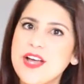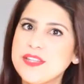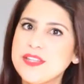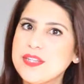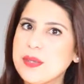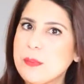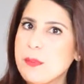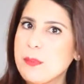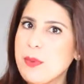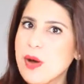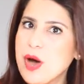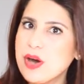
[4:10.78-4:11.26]

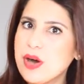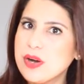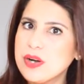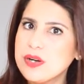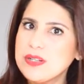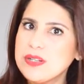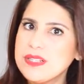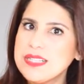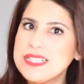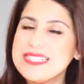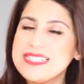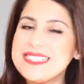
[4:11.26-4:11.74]
The
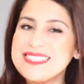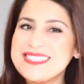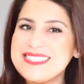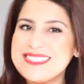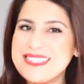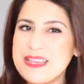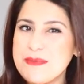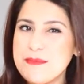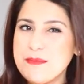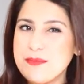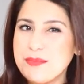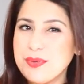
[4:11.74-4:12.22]
bottle is
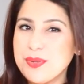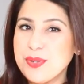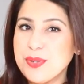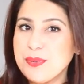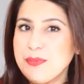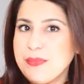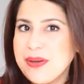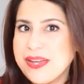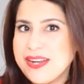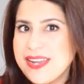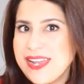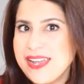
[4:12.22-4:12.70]

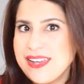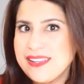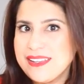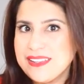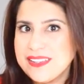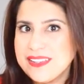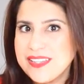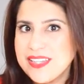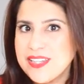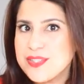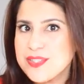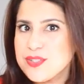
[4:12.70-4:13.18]
simple but
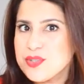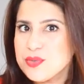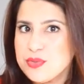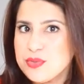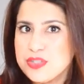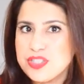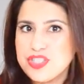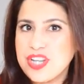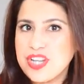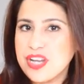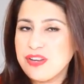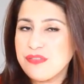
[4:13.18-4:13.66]
elegant,
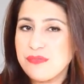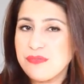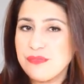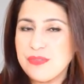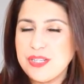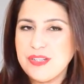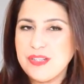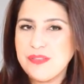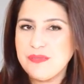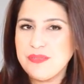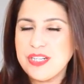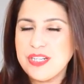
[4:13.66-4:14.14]
which I
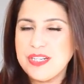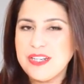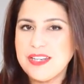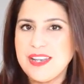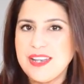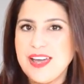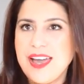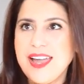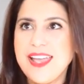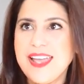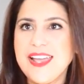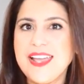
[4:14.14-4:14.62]
really
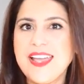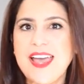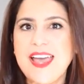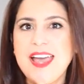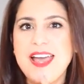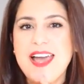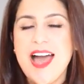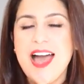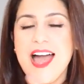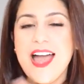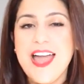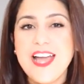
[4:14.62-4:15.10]
like.
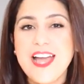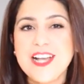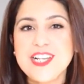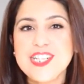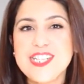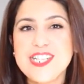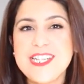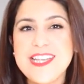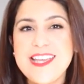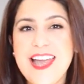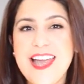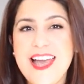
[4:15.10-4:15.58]
I
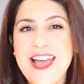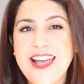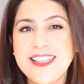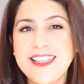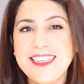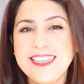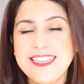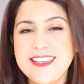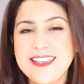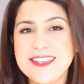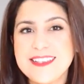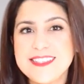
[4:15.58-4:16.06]
actually
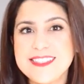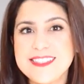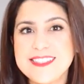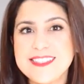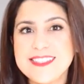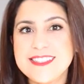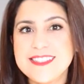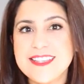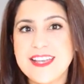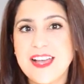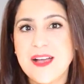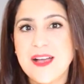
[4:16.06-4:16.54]
had
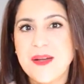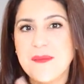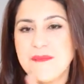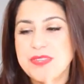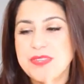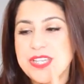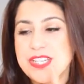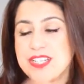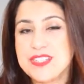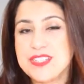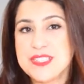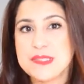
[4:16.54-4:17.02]
this
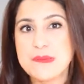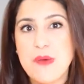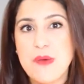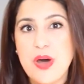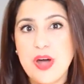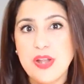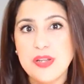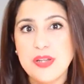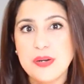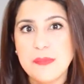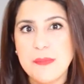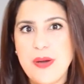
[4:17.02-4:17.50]
in a
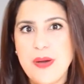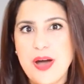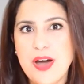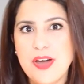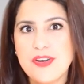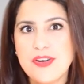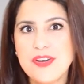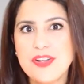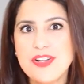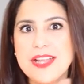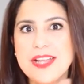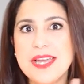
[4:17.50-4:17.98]
smaller
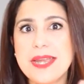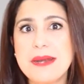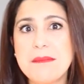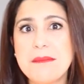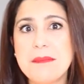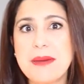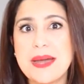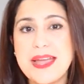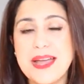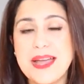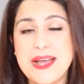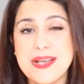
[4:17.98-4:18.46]
bottle,
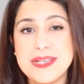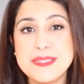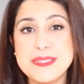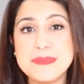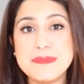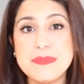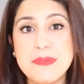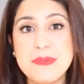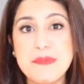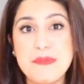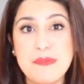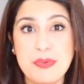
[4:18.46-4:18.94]
and my
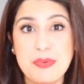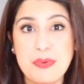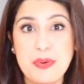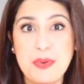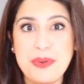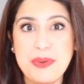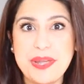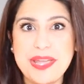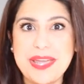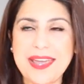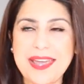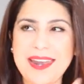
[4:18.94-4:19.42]
husband
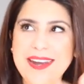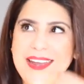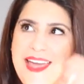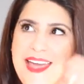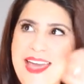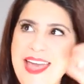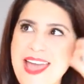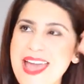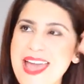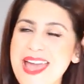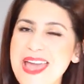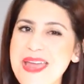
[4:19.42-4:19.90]
broke it,
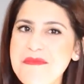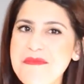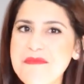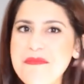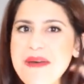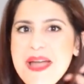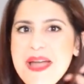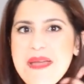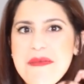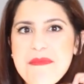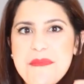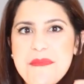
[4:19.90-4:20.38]
and
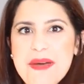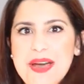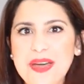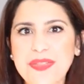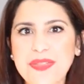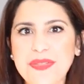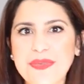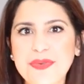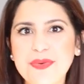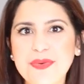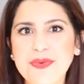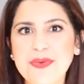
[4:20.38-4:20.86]
my
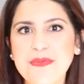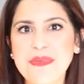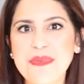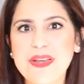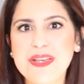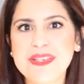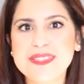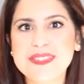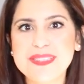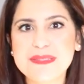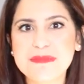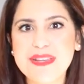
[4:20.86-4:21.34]
bathroom
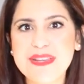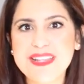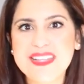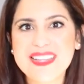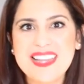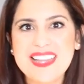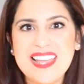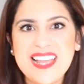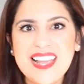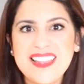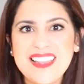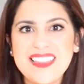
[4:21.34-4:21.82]
smelled
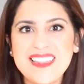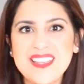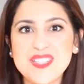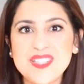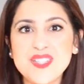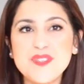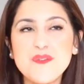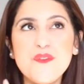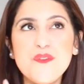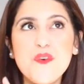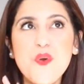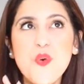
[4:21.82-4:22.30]
like
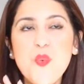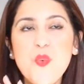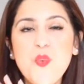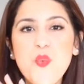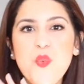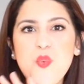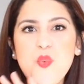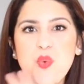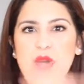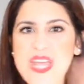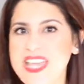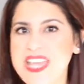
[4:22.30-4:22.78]
this for
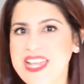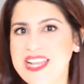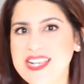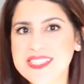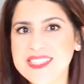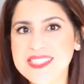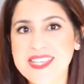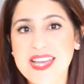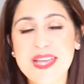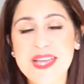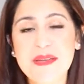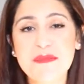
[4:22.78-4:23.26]

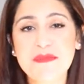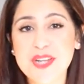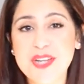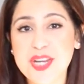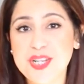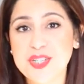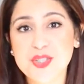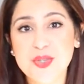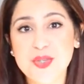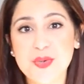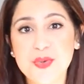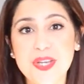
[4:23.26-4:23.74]
weeks. I am
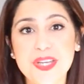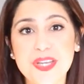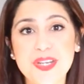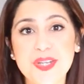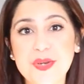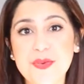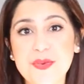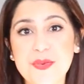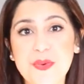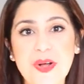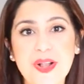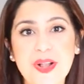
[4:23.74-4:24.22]
not joking.
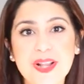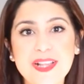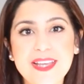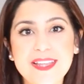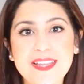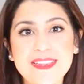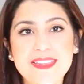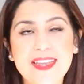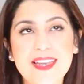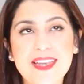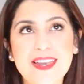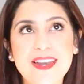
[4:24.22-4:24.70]
You walk
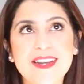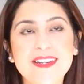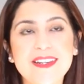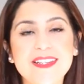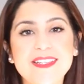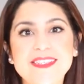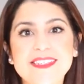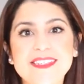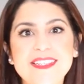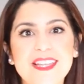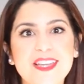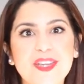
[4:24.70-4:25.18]
in there and
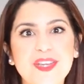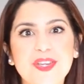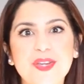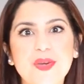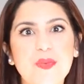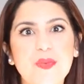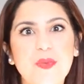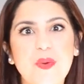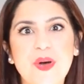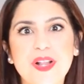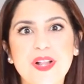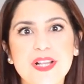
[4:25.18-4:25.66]
it's like
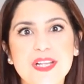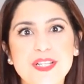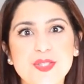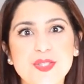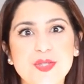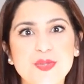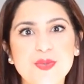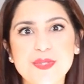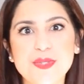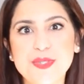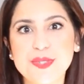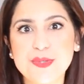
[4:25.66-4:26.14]
you walk
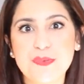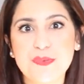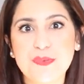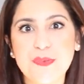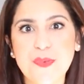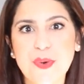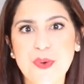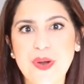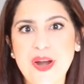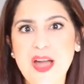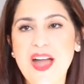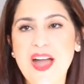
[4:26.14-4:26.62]
into a
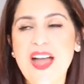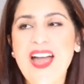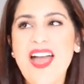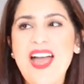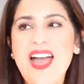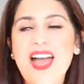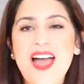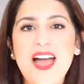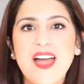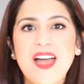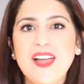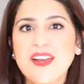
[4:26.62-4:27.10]
Sephora.
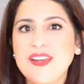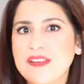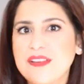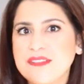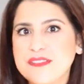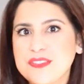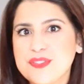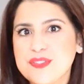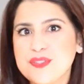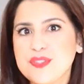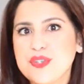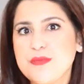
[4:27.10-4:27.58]
I
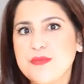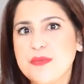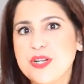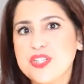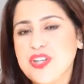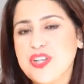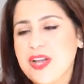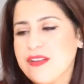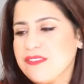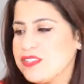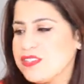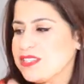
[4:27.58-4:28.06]
love this so
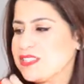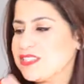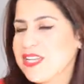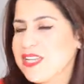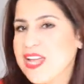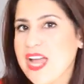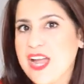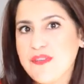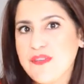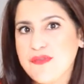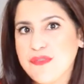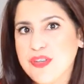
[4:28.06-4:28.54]
much.
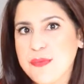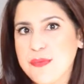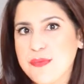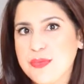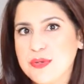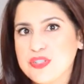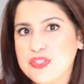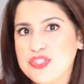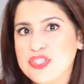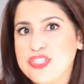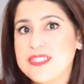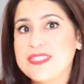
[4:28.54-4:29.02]
Obviously I
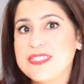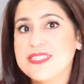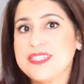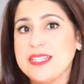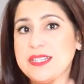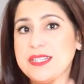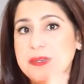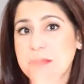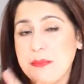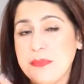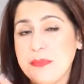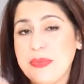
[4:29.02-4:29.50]
repurchased
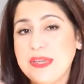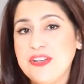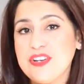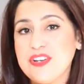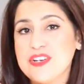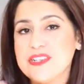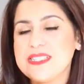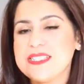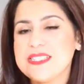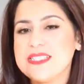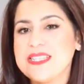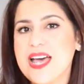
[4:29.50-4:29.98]
in a
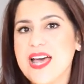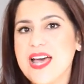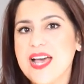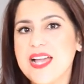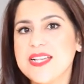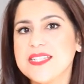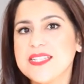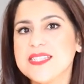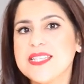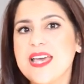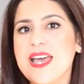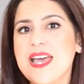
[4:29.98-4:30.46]
bigger
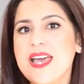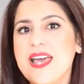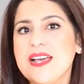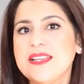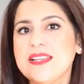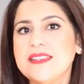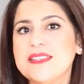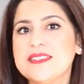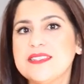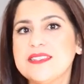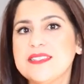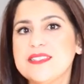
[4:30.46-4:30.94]
size.
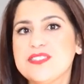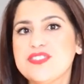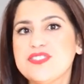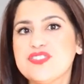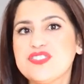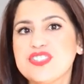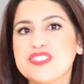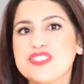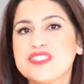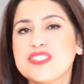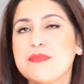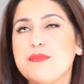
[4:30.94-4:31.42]
This is
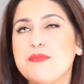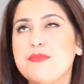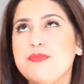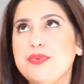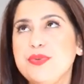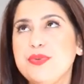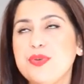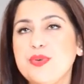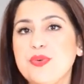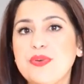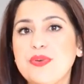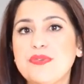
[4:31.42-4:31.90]
just a
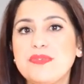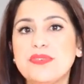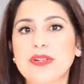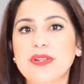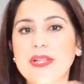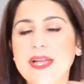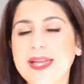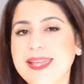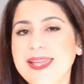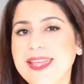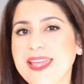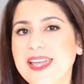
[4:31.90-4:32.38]

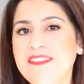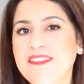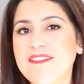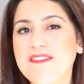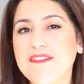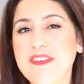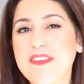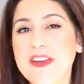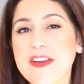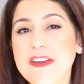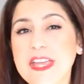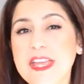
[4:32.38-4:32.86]
beautiful, again,
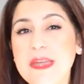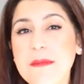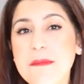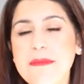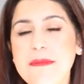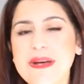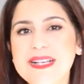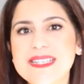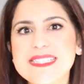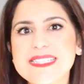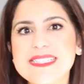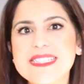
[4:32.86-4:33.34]
very
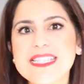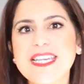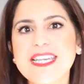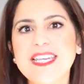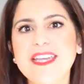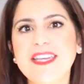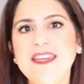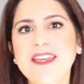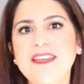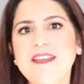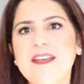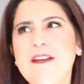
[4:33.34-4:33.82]

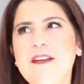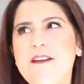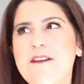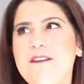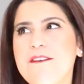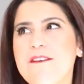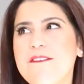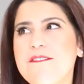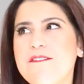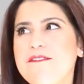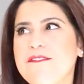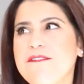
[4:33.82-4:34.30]
musky,
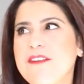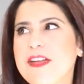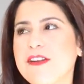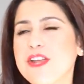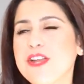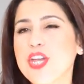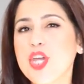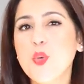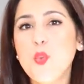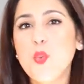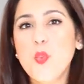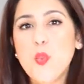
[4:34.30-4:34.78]

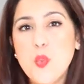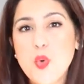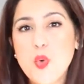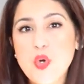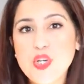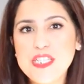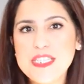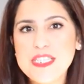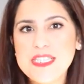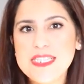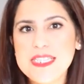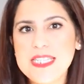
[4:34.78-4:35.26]
very
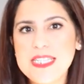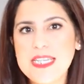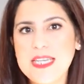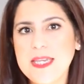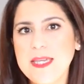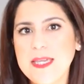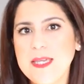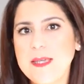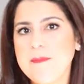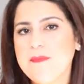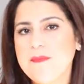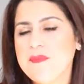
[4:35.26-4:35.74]

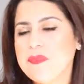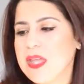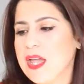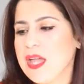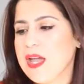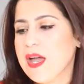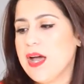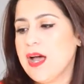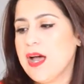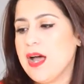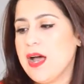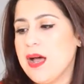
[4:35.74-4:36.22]
woodsy.
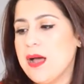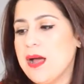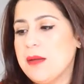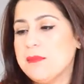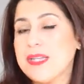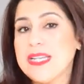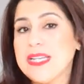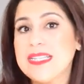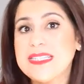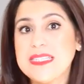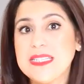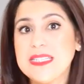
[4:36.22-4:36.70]

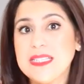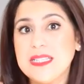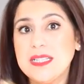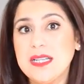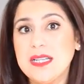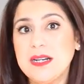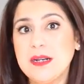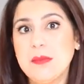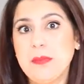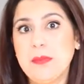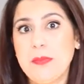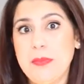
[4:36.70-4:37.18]
It's a
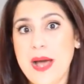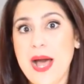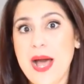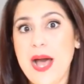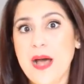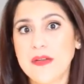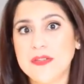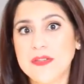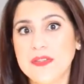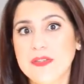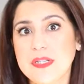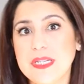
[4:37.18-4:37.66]
little
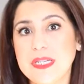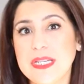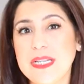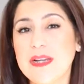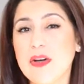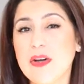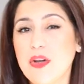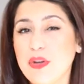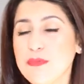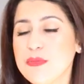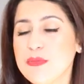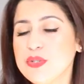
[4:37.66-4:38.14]

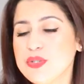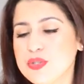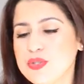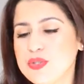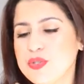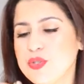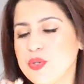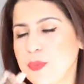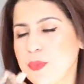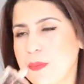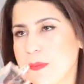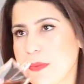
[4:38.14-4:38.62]
powdery, almost
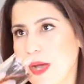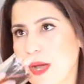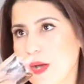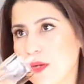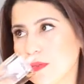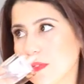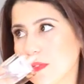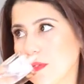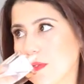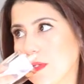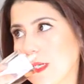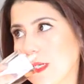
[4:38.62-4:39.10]
too
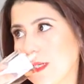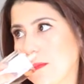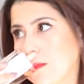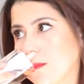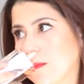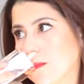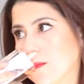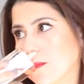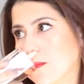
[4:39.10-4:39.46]
powdery.